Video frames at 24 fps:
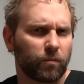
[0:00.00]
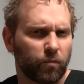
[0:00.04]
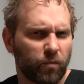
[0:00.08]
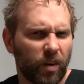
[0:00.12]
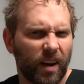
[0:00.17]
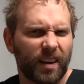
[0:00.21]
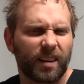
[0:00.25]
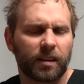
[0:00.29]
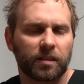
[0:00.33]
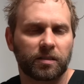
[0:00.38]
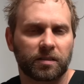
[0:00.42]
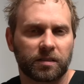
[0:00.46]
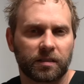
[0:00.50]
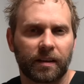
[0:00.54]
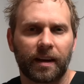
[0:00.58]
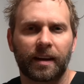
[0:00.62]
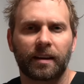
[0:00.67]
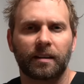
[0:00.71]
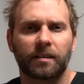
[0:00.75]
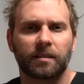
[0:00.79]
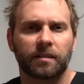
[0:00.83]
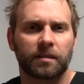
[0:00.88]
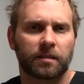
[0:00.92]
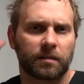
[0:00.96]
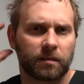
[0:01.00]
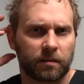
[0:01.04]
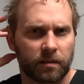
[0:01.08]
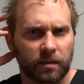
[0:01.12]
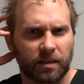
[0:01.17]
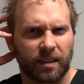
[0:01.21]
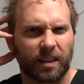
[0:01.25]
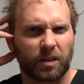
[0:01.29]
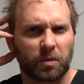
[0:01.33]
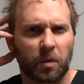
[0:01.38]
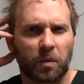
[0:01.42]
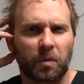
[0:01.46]
red-eared sliders,
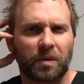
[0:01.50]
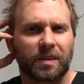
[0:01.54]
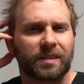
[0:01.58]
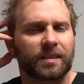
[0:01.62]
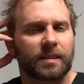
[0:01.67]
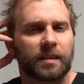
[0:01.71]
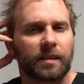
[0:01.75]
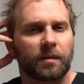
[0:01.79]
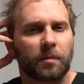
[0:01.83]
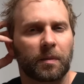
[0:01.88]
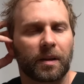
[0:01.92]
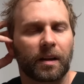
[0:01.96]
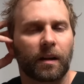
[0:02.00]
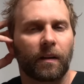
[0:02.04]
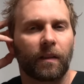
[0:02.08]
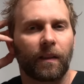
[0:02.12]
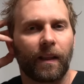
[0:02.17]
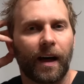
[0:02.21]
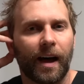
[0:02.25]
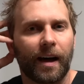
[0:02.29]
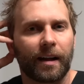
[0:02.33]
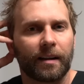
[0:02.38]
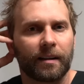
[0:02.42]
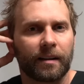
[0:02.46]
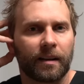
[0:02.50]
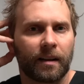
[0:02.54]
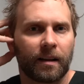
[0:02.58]
because that's what we see them in a lot.